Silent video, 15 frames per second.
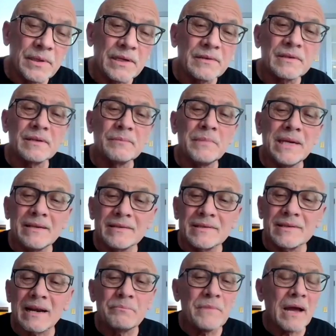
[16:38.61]
because it means
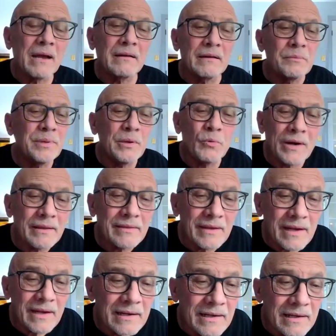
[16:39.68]
that I'm not going to be what I
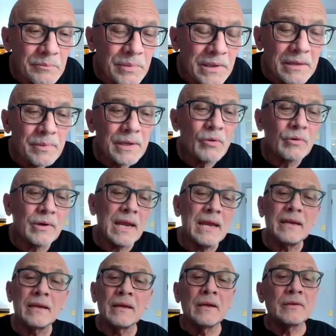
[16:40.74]
think I need to be
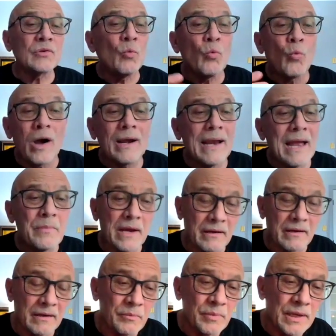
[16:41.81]
okay. So what am I
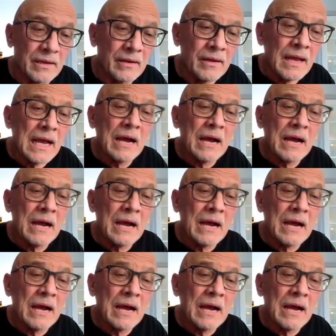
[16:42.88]
going to be?